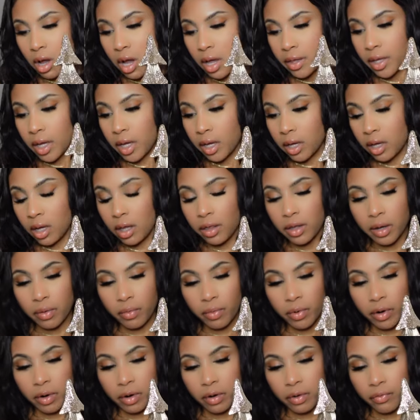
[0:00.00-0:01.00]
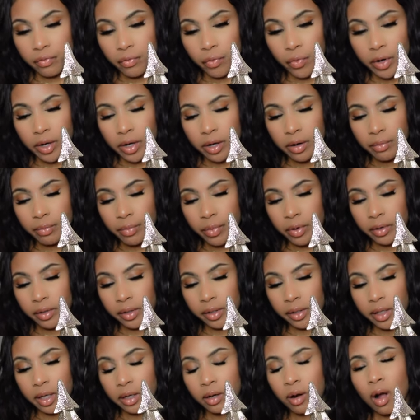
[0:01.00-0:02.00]
I think they were forty
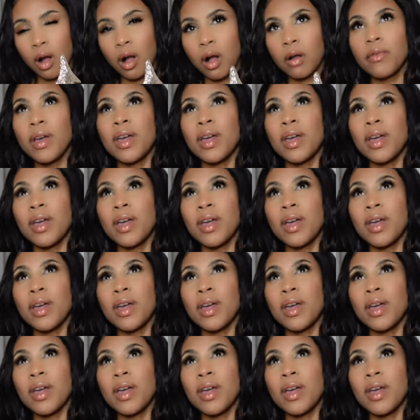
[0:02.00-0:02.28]
percent off.